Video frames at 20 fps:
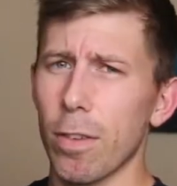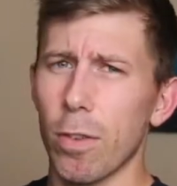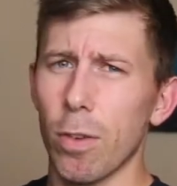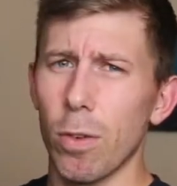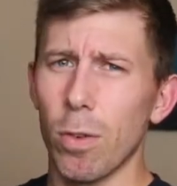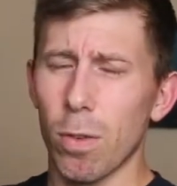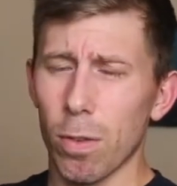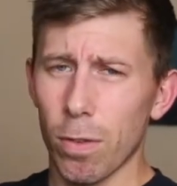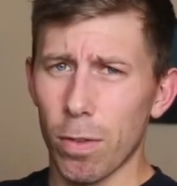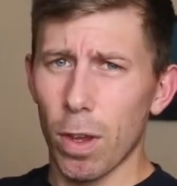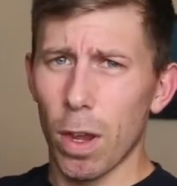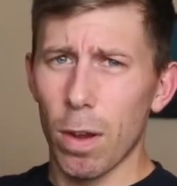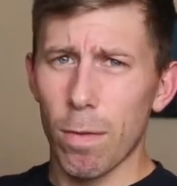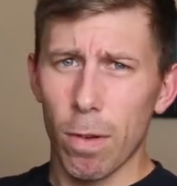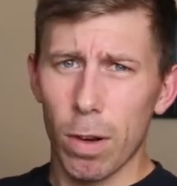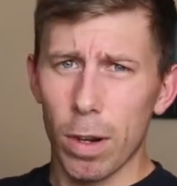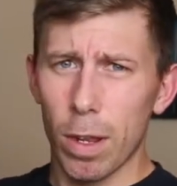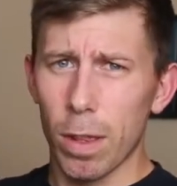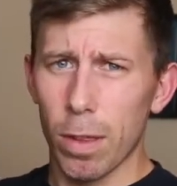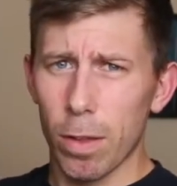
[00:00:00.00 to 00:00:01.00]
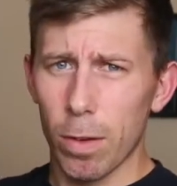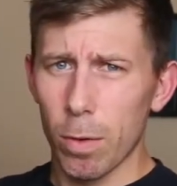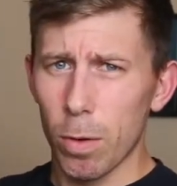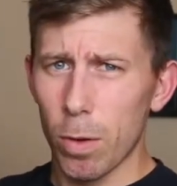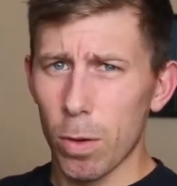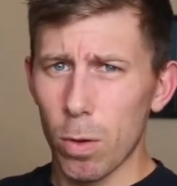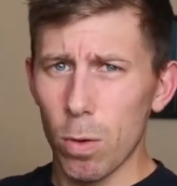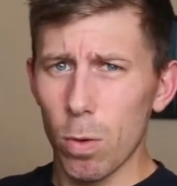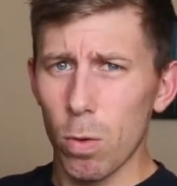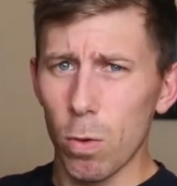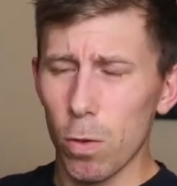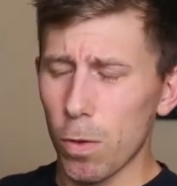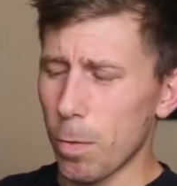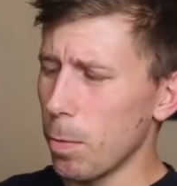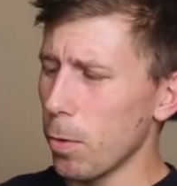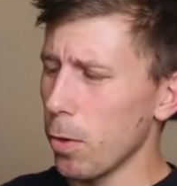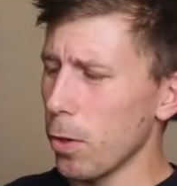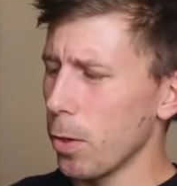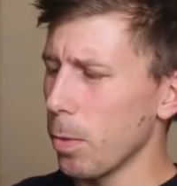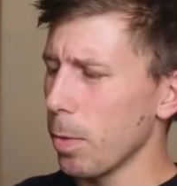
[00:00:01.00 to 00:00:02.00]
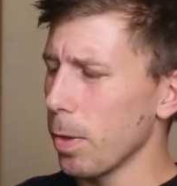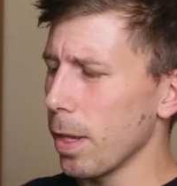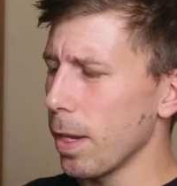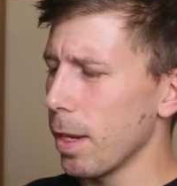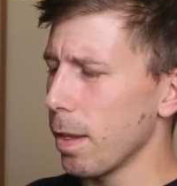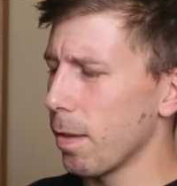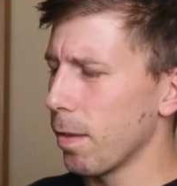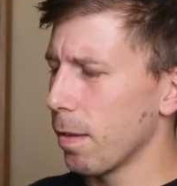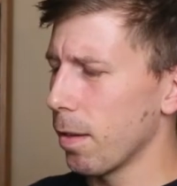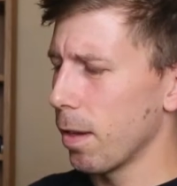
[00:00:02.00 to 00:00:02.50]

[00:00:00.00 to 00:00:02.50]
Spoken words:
do not go running through a gorse bush with it.